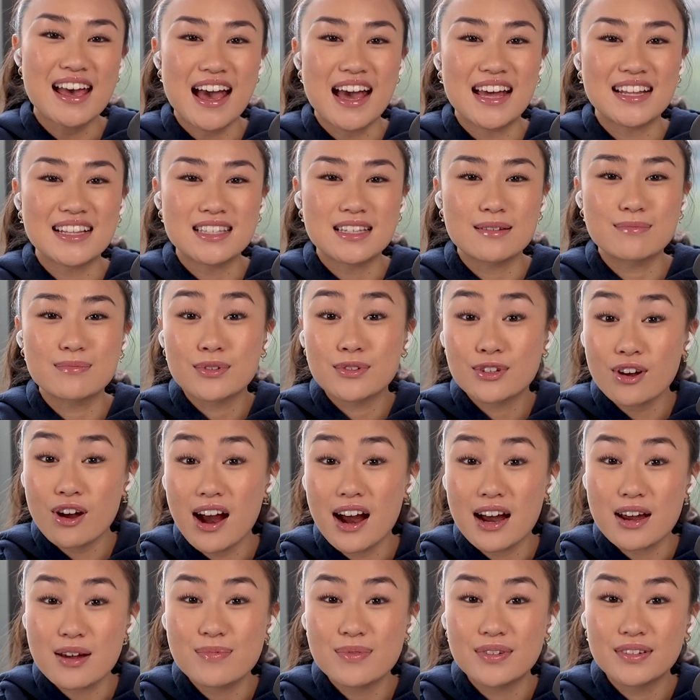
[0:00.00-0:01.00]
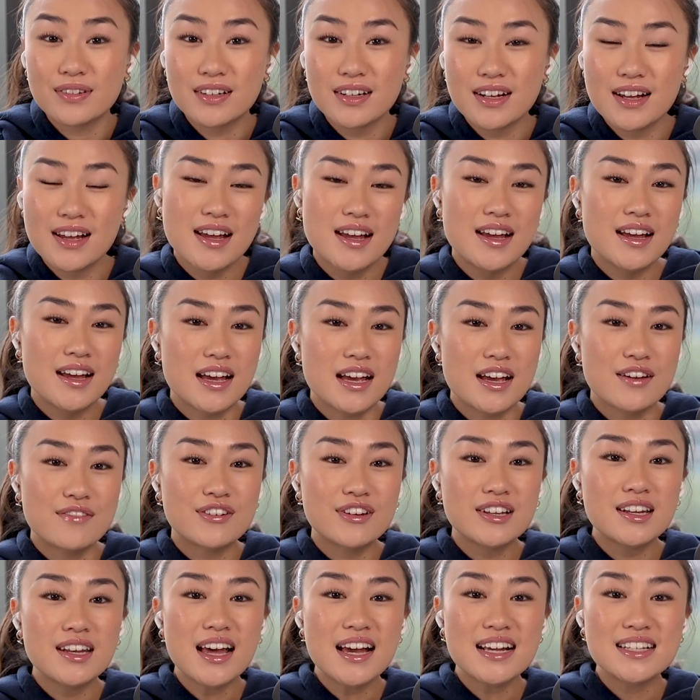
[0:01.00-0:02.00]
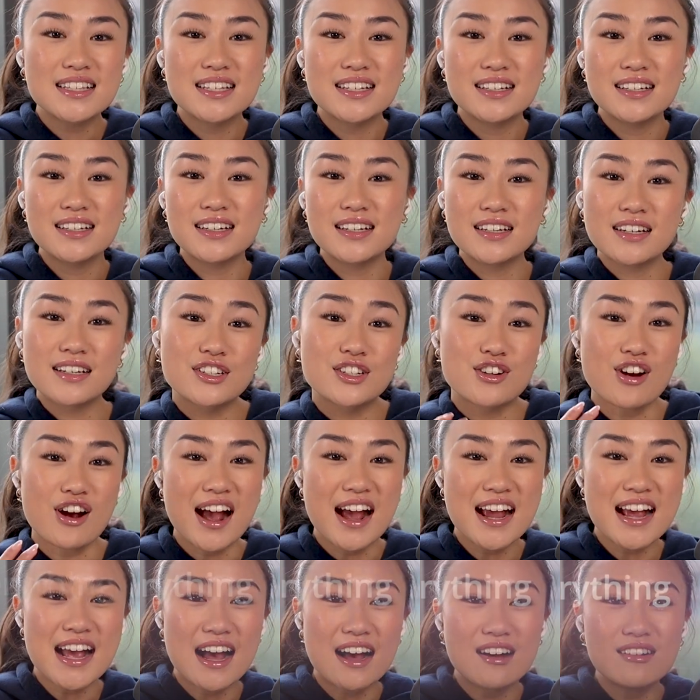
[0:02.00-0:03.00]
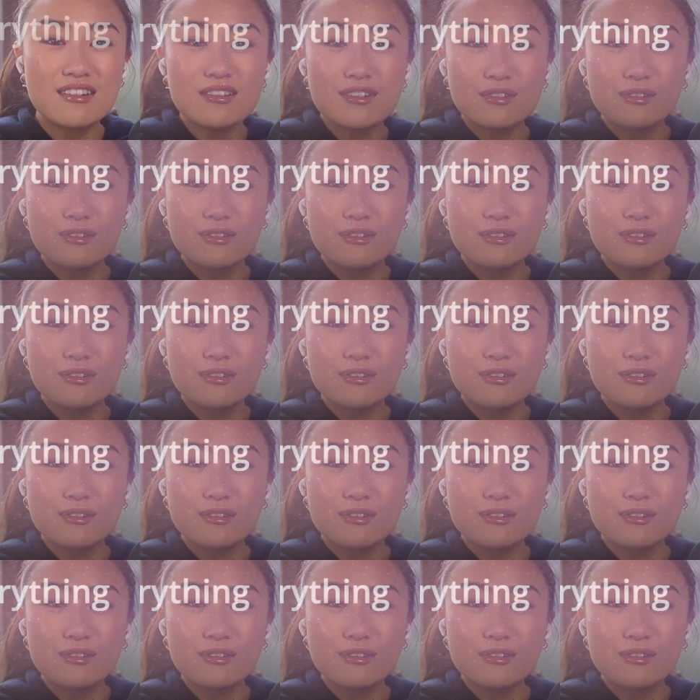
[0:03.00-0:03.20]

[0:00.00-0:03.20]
and subscribe. If you'd like to try out